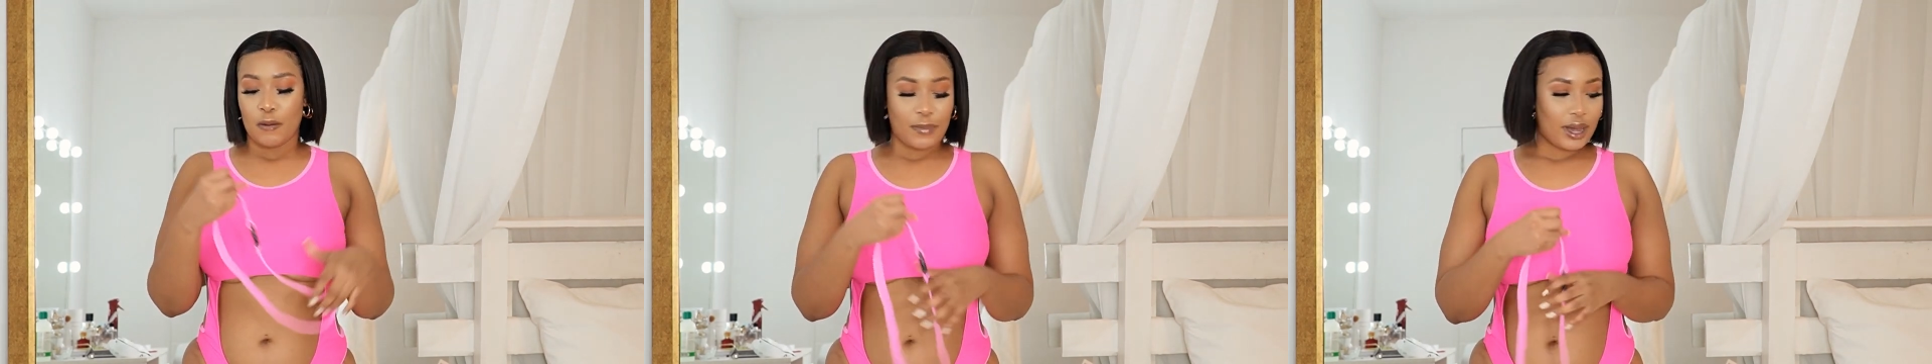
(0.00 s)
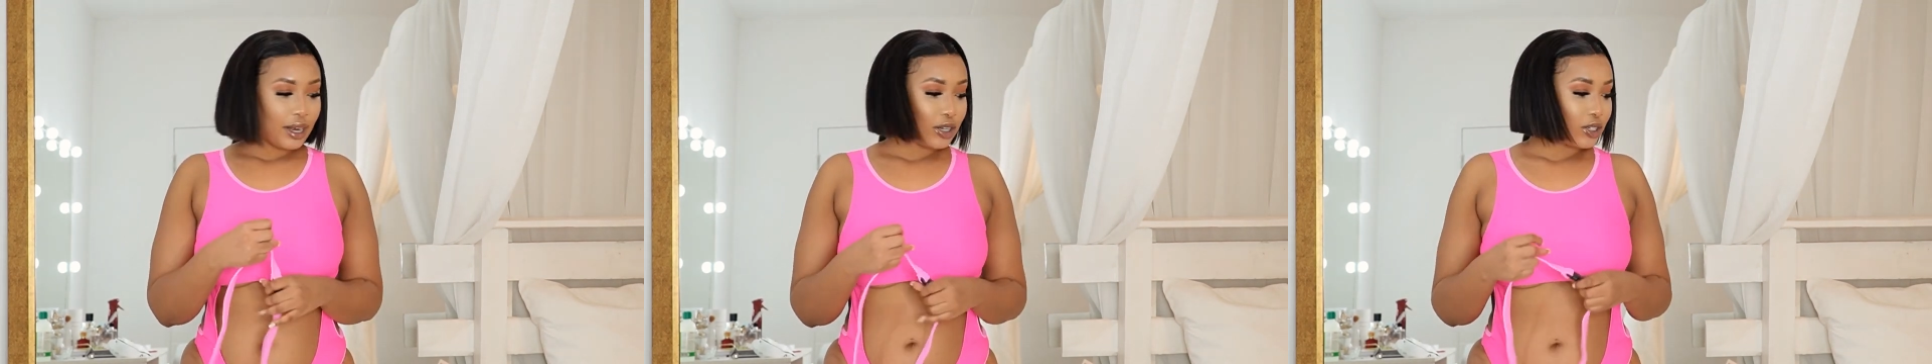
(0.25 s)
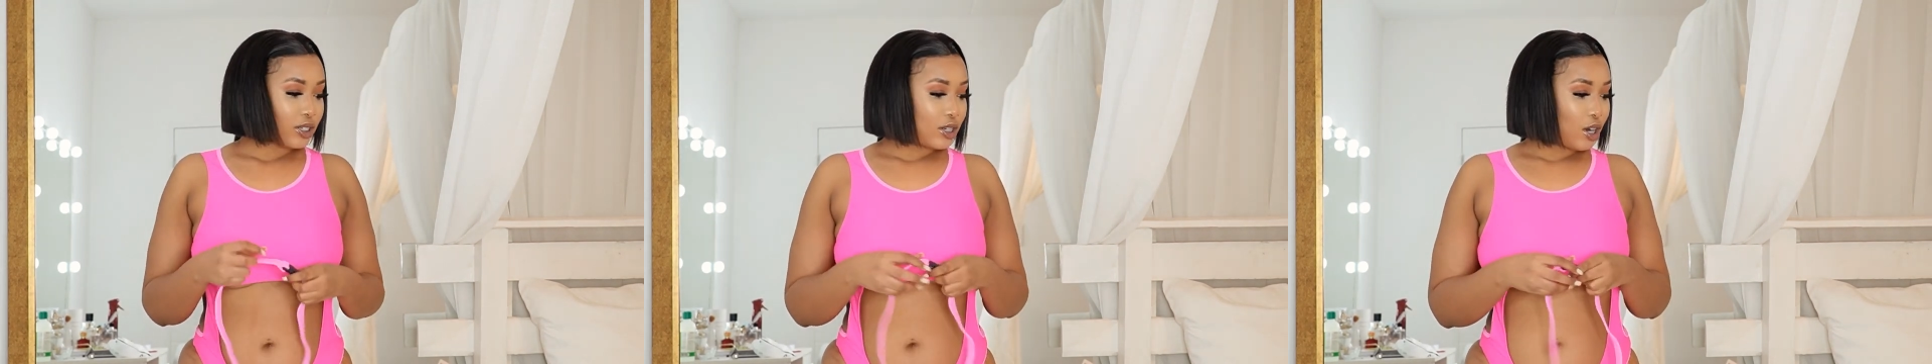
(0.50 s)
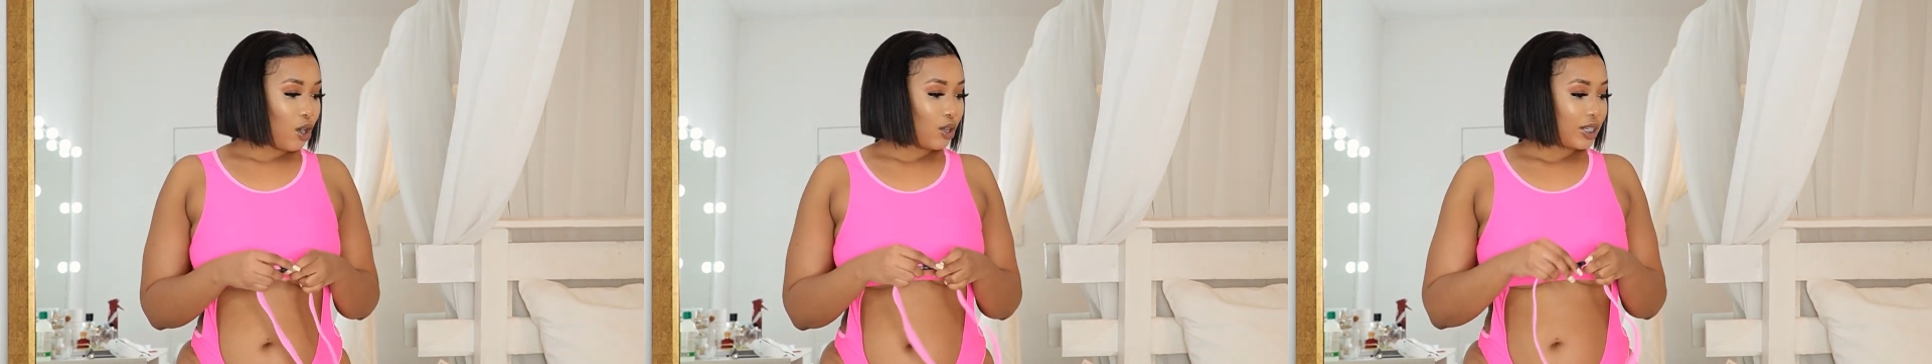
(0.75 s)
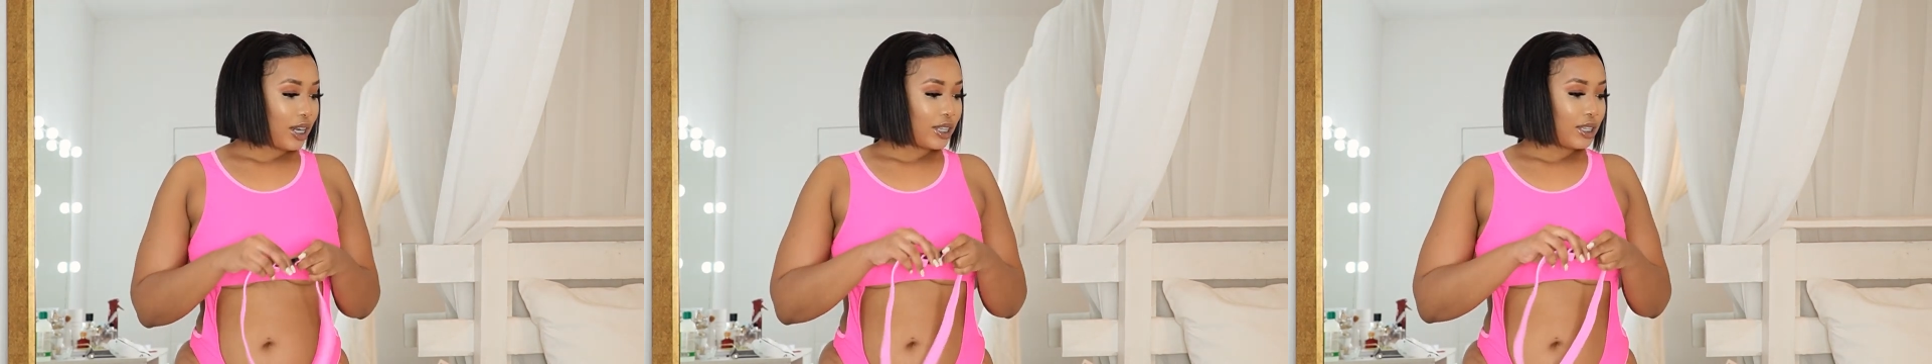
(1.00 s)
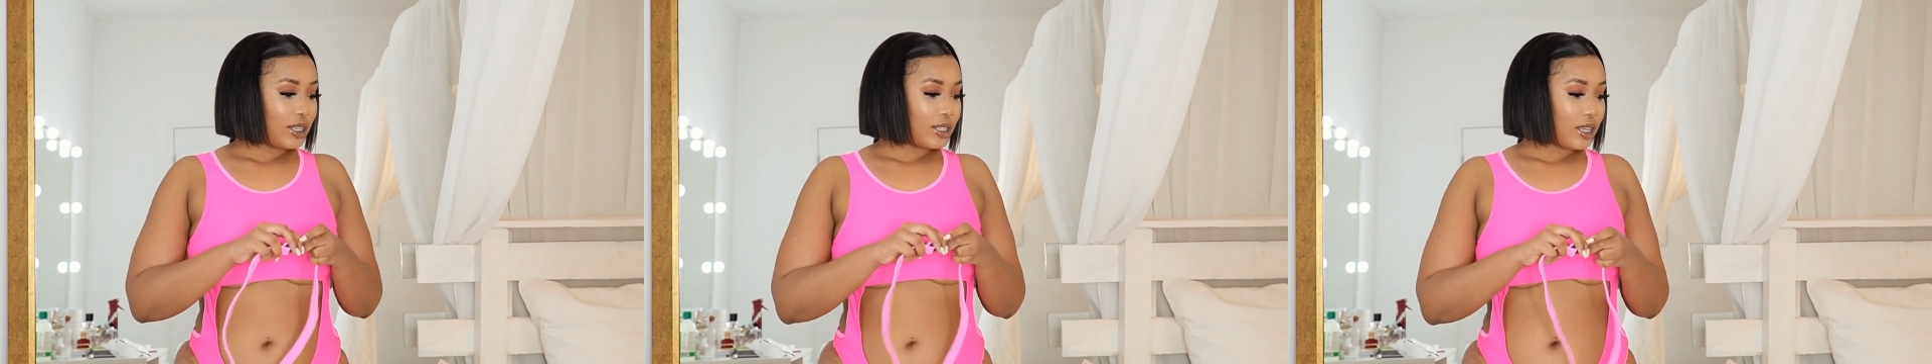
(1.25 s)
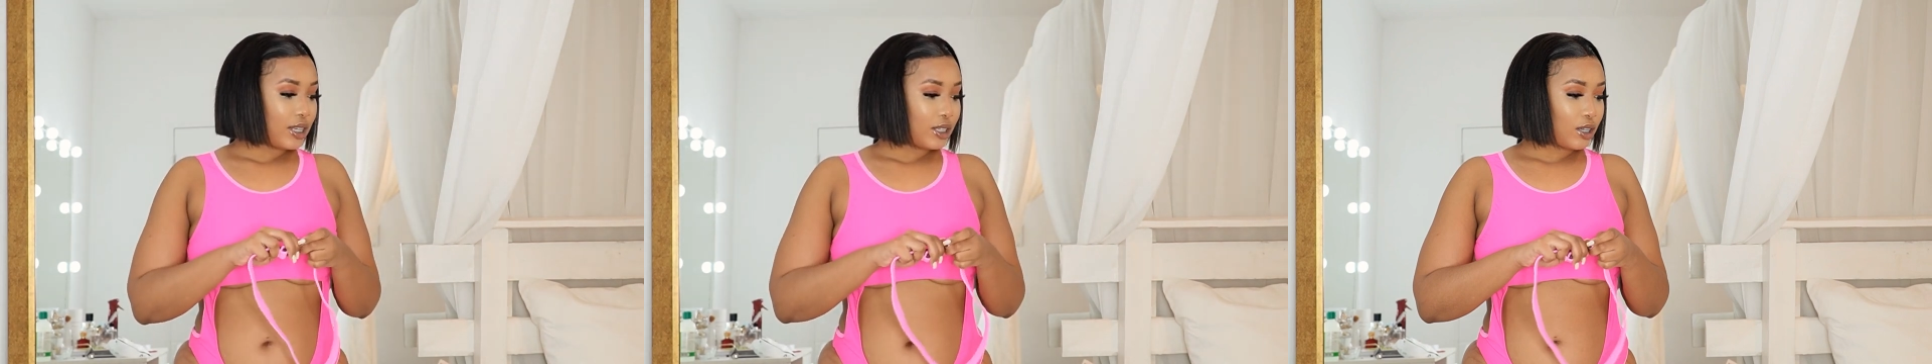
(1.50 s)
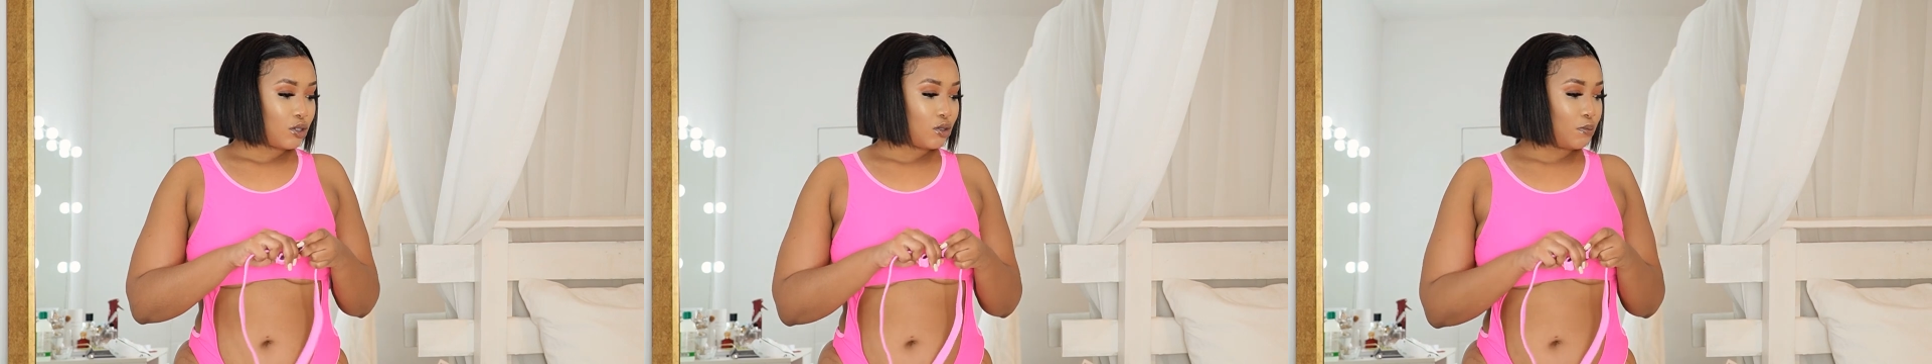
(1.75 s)
but it looks like these things
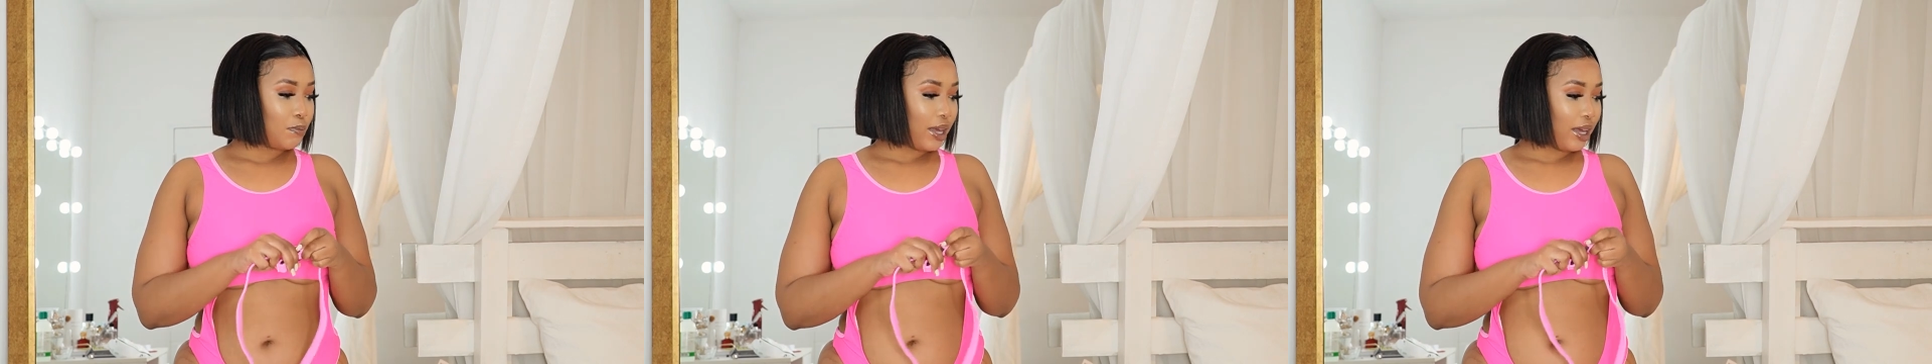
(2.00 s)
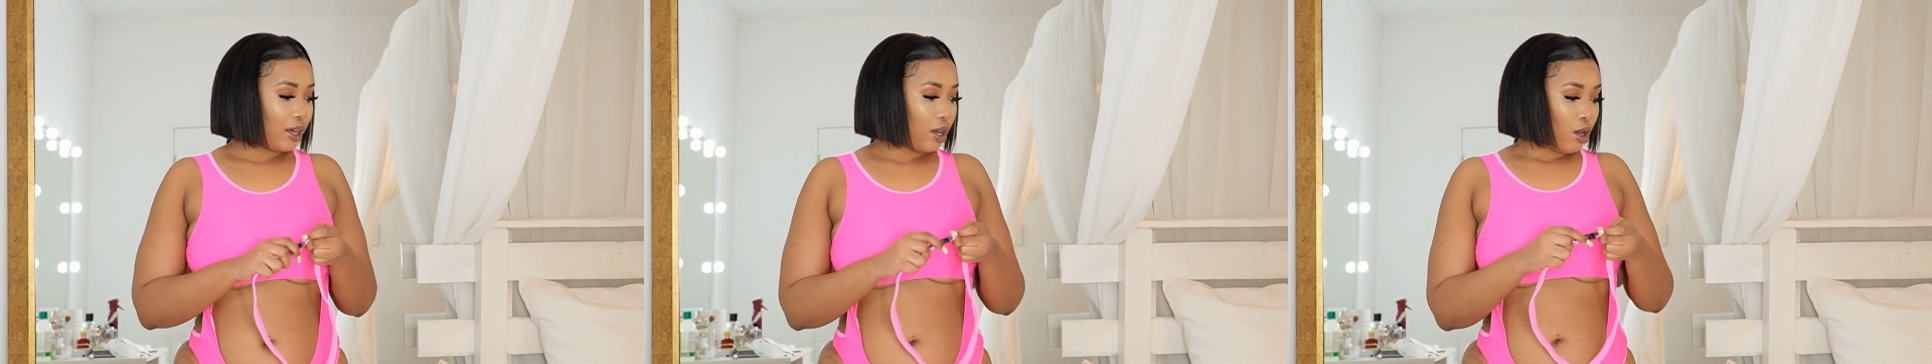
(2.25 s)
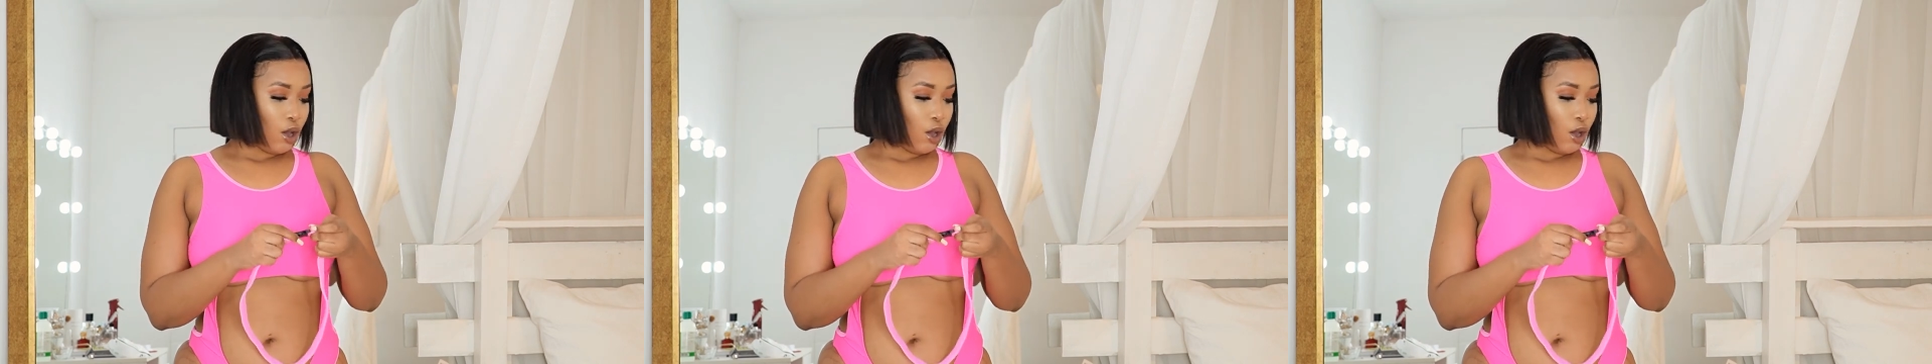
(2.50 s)
are too big,